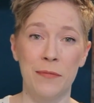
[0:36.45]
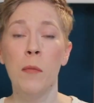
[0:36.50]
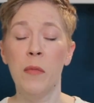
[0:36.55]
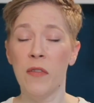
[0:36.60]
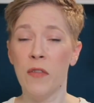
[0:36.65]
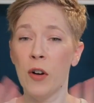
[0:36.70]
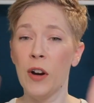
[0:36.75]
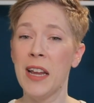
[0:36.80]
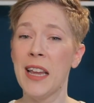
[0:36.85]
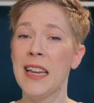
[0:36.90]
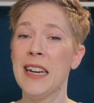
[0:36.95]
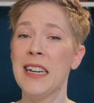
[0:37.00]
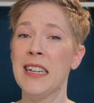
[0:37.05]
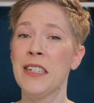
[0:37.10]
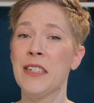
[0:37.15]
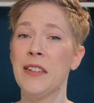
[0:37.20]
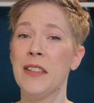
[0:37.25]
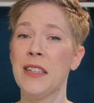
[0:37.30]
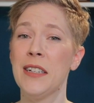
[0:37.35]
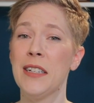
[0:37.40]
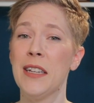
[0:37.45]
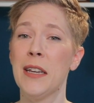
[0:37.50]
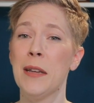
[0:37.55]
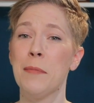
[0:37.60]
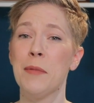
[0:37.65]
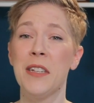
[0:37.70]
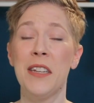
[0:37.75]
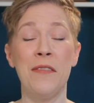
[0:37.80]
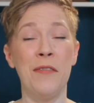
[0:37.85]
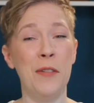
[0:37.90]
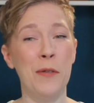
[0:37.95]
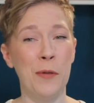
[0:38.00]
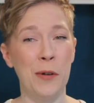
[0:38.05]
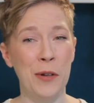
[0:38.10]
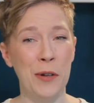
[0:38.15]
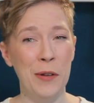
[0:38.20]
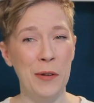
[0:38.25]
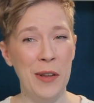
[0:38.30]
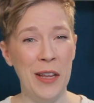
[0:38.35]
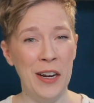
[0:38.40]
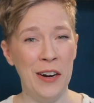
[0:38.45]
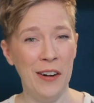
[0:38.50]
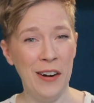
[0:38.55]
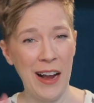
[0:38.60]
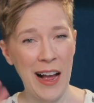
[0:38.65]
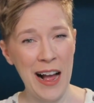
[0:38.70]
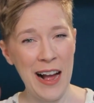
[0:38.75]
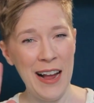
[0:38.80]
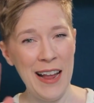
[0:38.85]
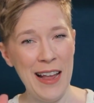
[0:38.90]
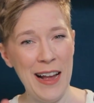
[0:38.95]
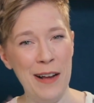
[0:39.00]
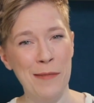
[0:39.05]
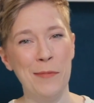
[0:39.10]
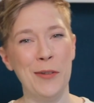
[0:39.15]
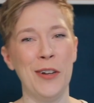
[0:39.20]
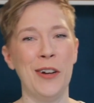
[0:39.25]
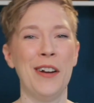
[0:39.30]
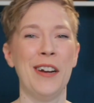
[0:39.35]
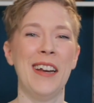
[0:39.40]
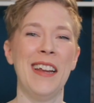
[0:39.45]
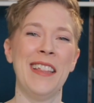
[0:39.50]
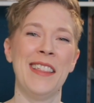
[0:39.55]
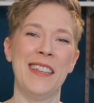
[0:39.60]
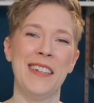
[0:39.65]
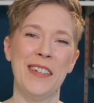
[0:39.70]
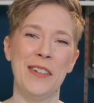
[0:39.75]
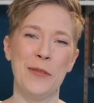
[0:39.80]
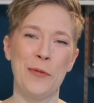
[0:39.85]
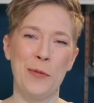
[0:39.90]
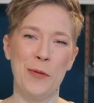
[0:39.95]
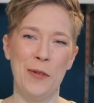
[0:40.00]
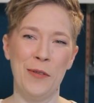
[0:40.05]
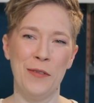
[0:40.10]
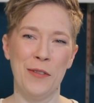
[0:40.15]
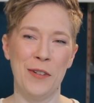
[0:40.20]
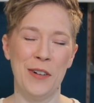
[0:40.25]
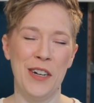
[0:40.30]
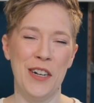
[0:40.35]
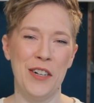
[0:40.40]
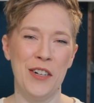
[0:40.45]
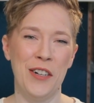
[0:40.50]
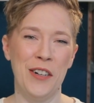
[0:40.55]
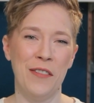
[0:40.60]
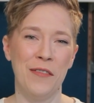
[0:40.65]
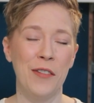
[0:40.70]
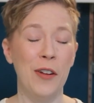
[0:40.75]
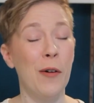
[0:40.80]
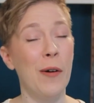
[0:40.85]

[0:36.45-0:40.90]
Before I get into the tips, if you are new here, hi, I'm Dawn, and this is Roll for Initiative.